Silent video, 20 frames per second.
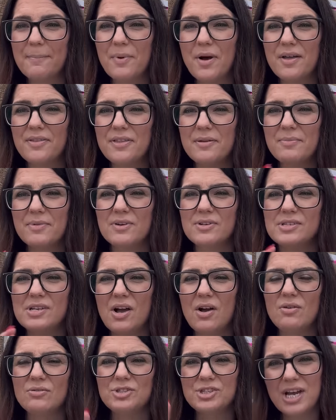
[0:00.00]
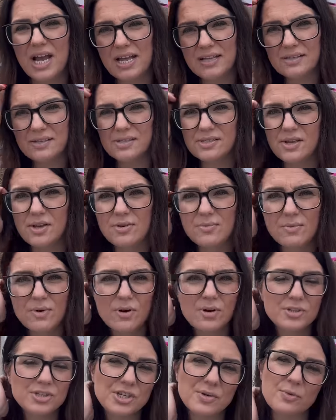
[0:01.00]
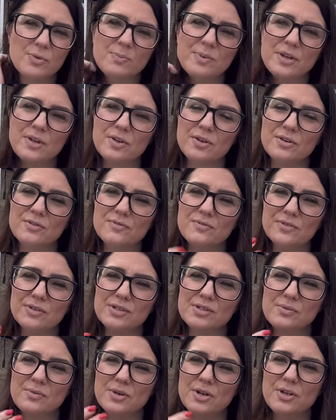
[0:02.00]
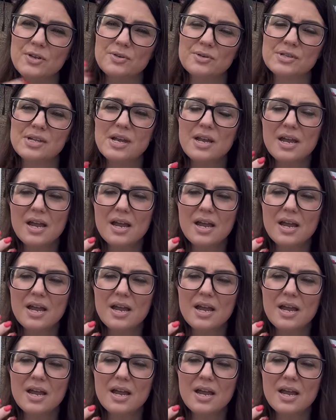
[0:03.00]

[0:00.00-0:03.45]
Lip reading: But I think because it holds your hand so much, it would be good for someone who's